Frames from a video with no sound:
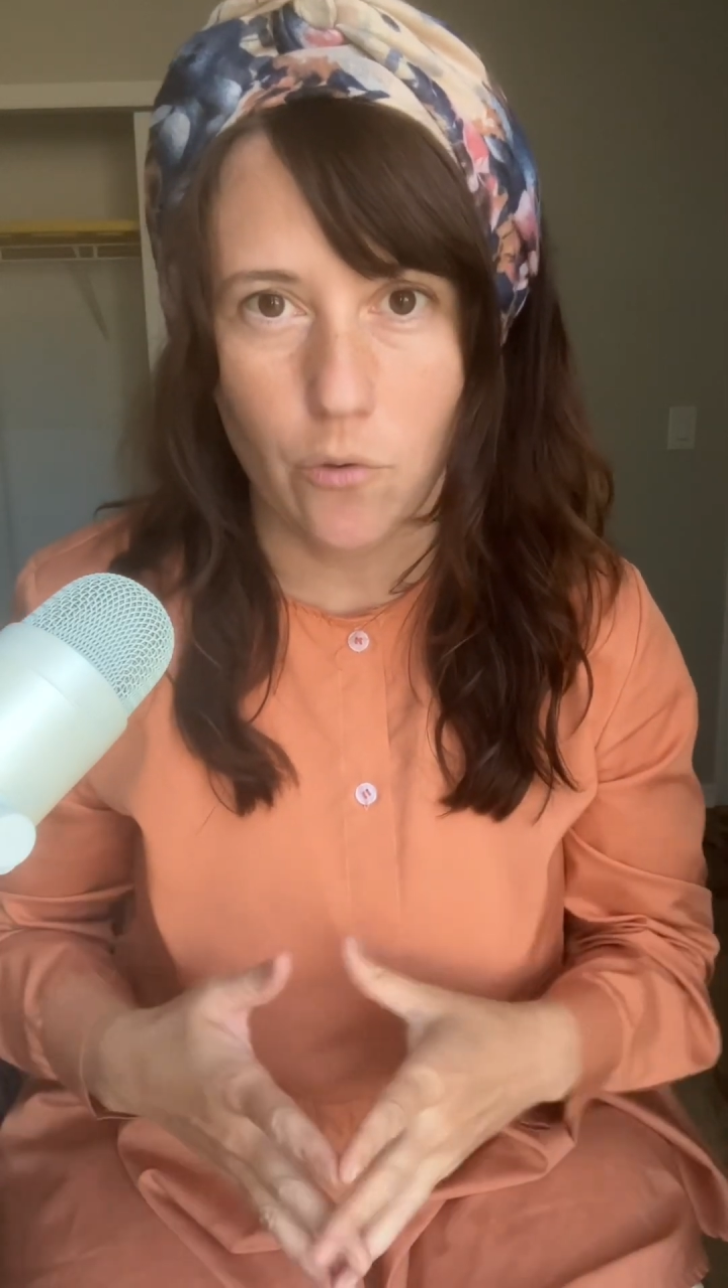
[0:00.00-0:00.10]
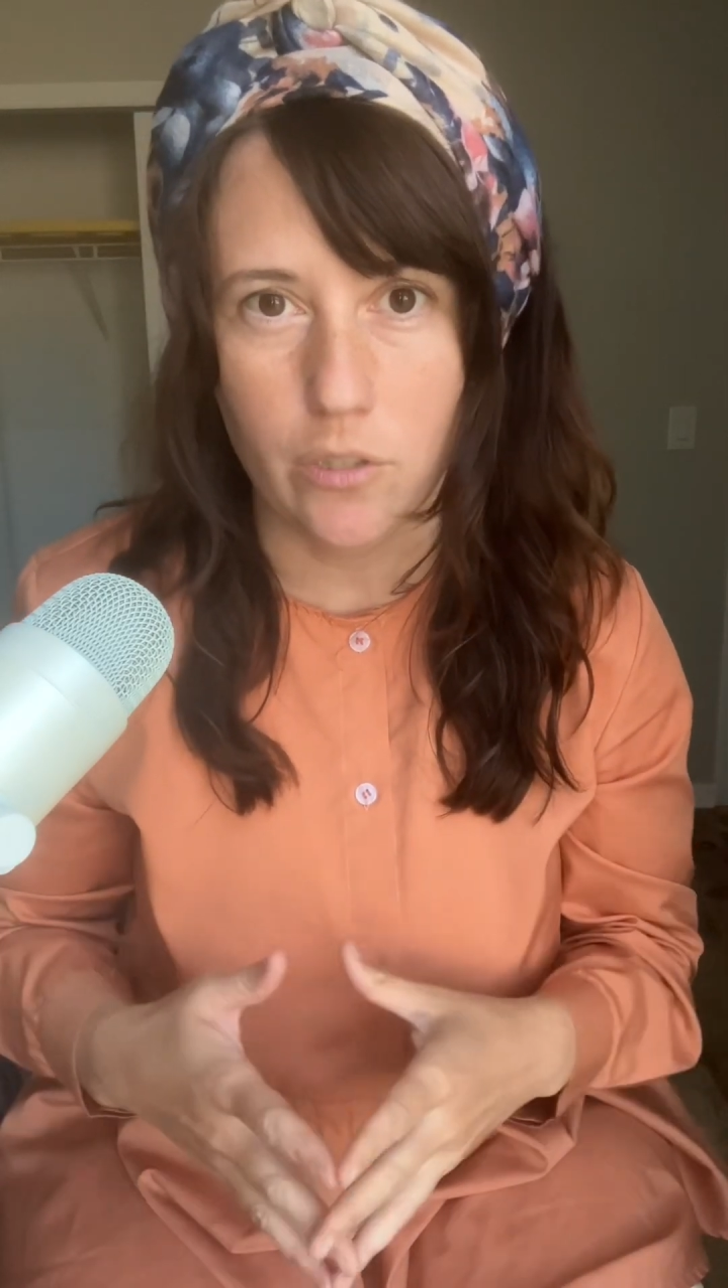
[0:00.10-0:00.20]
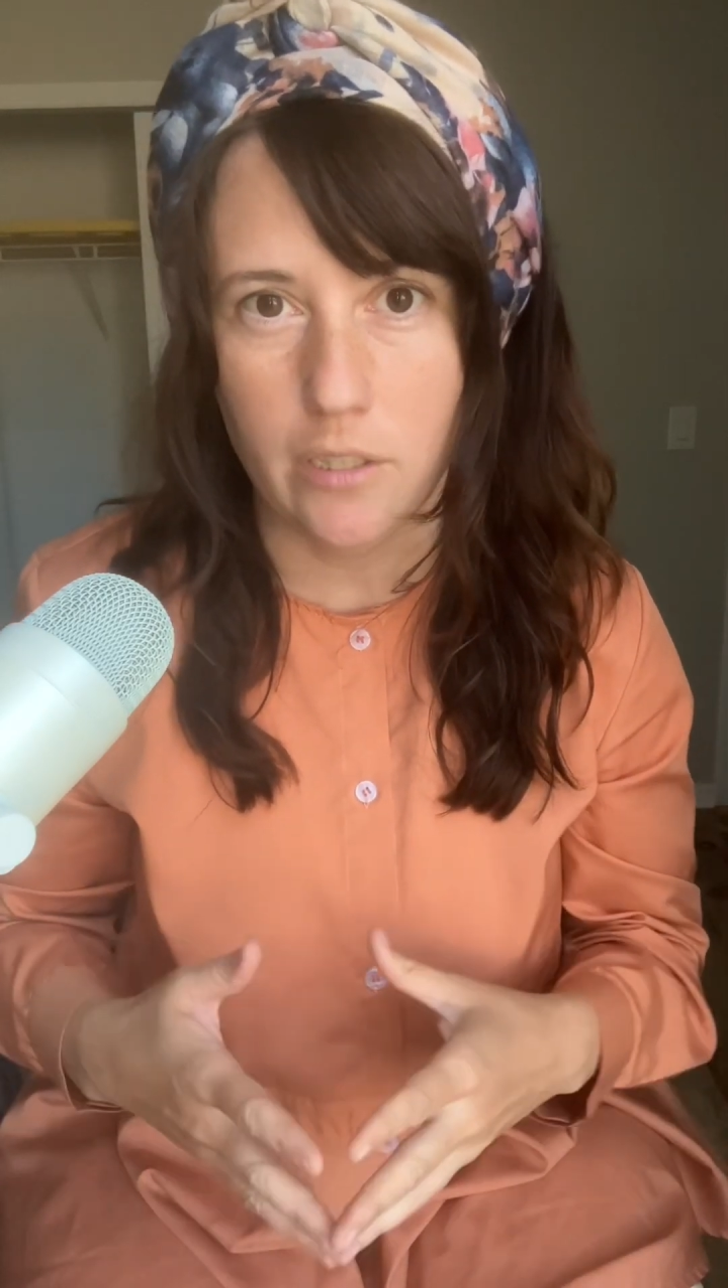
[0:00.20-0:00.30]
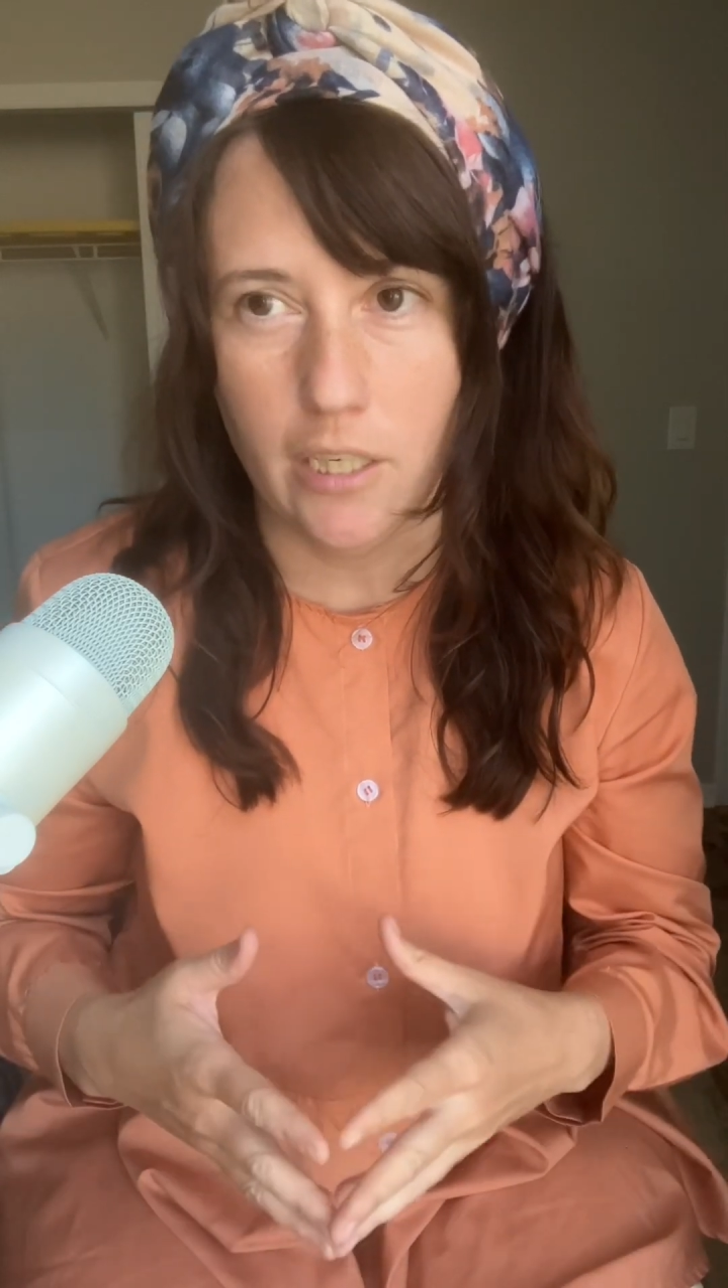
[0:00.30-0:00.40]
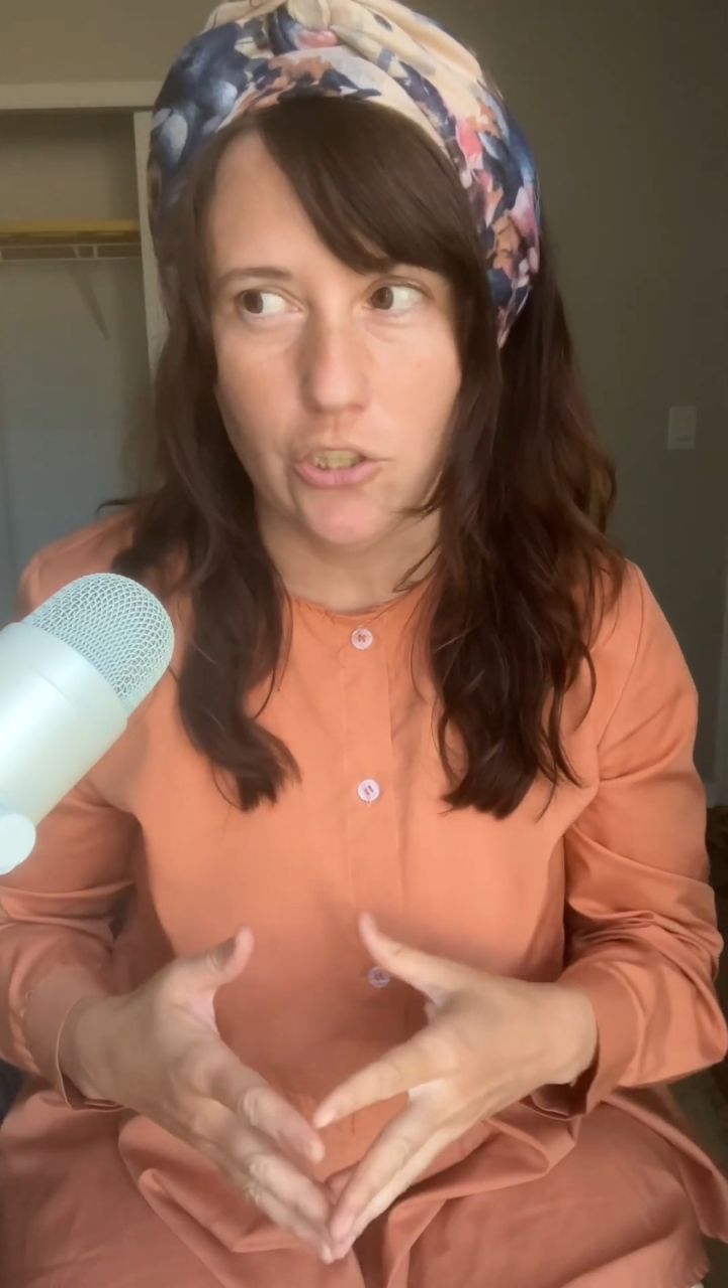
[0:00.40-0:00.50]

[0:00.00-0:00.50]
or did they